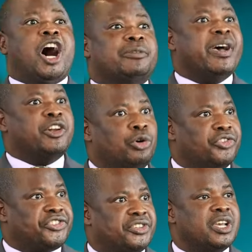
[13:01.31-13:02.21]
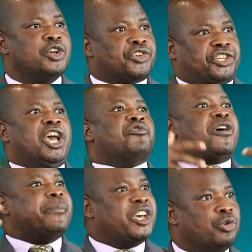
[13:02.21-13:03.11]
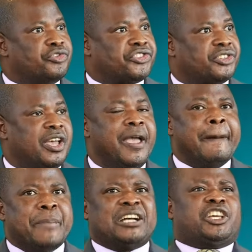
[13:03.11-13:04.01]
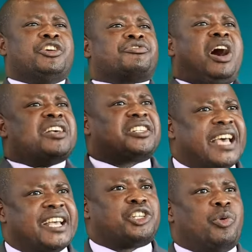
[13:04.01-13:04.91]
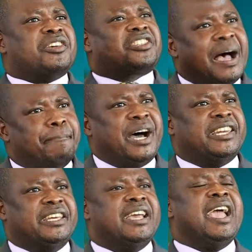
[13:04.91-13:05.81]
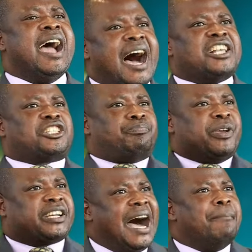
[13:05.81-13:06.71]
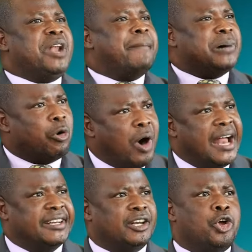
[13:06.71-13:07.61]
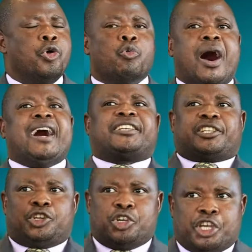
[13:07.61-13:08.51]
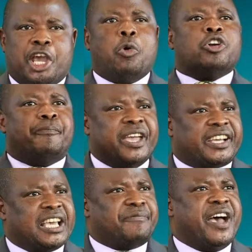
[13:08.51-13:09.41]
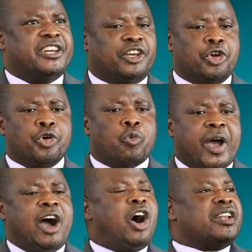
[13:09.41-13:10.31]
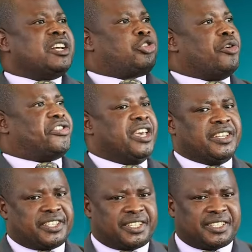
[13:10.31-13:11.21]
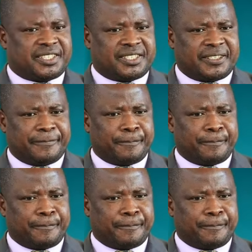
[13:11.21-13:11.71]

gold medals, silver medals. But in those days, when somebody has become number one, what he would be given were only two things